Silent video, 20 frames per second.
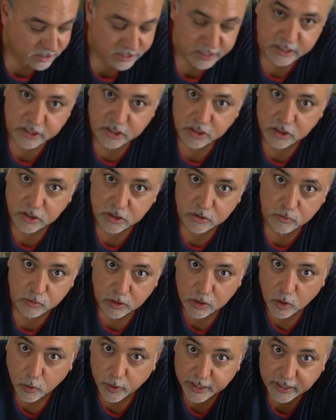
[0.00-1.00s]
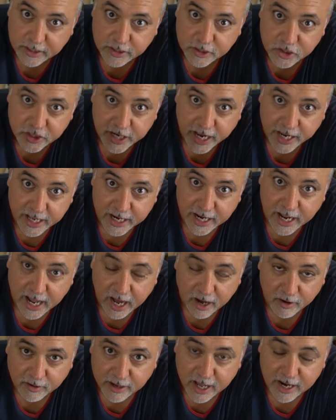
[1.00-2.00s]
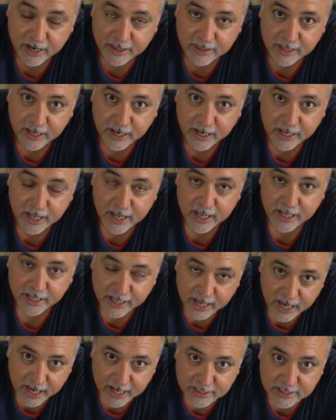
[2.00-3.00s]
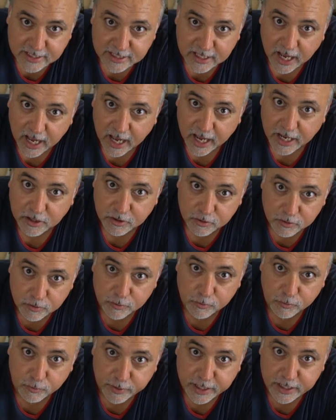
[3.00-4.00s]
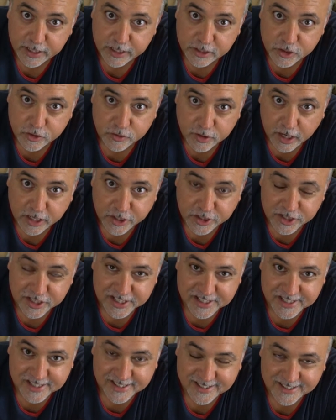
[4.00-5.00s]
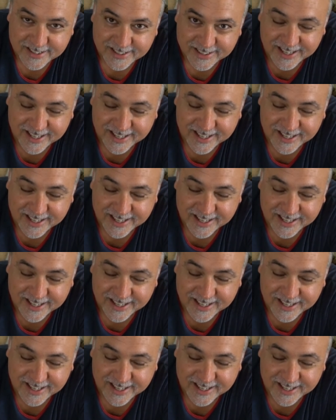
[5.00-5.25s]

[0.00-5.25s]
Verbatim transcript: did do a quick check it out kind of thing. Yes, I do read instructions